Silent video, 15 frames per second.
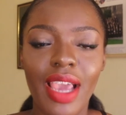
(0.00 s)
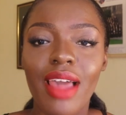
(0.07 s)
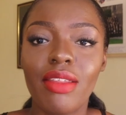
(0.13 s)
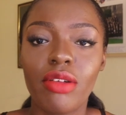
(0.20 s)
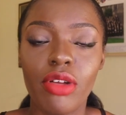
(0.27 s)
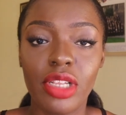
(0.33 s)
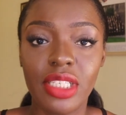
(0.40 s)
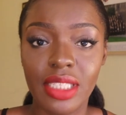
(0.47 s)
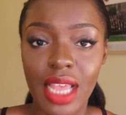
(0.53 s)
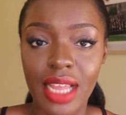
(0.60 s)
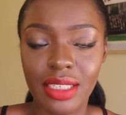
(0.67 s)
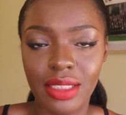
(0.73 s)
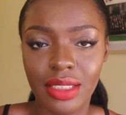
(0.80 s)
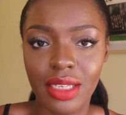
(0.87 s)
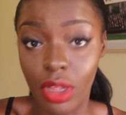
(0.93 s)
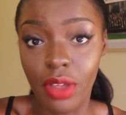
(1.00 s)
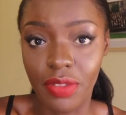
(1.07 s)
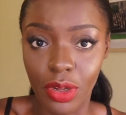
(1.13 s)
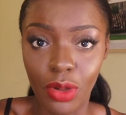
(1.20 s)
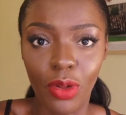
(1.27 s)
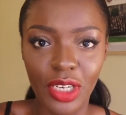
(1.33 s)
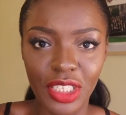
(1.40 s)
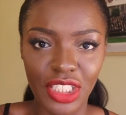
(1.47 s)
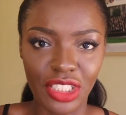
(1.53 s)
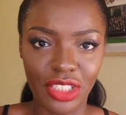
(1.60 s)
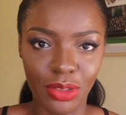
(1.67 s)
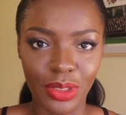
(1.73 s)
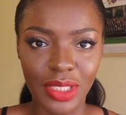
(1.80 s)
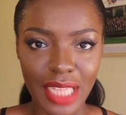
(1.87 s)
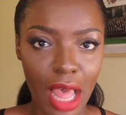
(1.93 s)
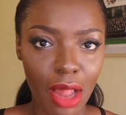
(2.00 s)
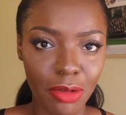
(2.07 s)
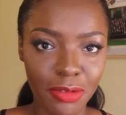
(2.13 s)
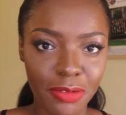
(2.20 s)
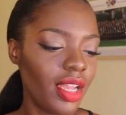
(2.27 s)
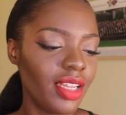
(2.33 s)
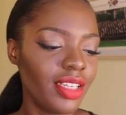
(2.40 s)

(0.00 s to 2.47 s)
gather a sense of the colleges yourself.